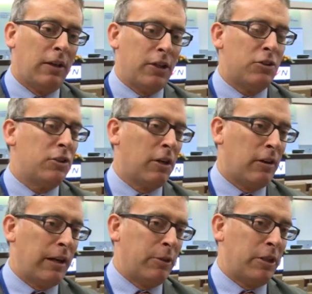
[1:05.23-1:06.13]
This
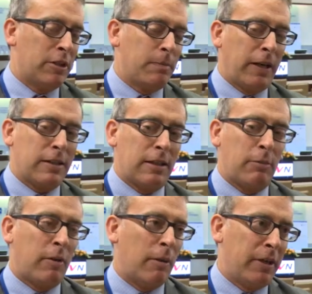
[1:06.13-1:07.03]
year, I would expect
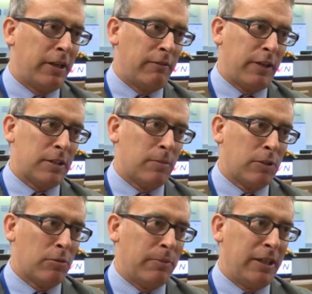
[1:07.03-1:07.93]
some of our big
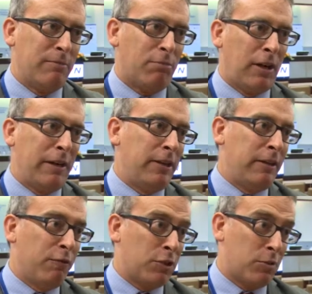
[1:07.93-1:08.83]
investments will be in private
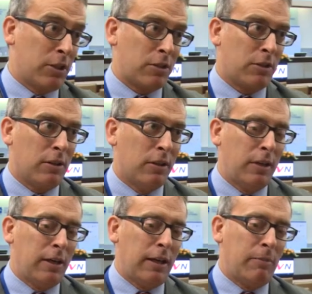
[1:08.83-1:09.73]
infrastructure,
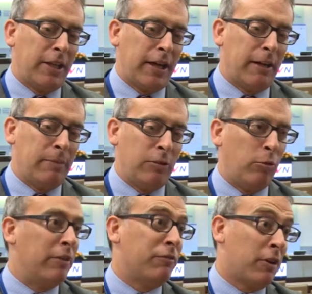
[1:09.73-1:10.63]
and by that I mean
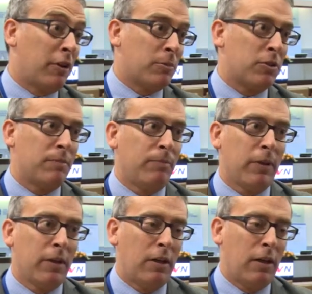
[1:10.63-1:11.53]
wind farms.
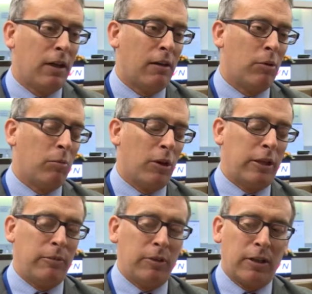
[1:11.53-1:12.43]
We're
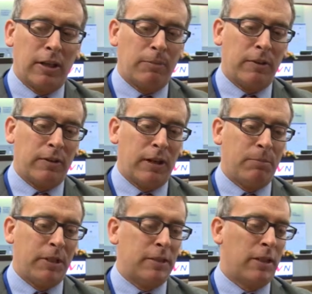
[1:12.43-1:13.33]
working with a couple of
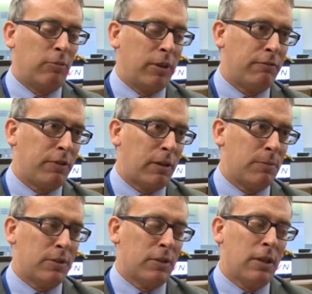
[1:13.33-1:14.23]
companies on wind
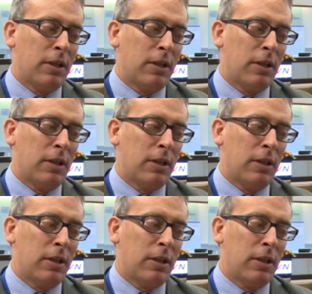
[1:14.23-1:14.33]
farms.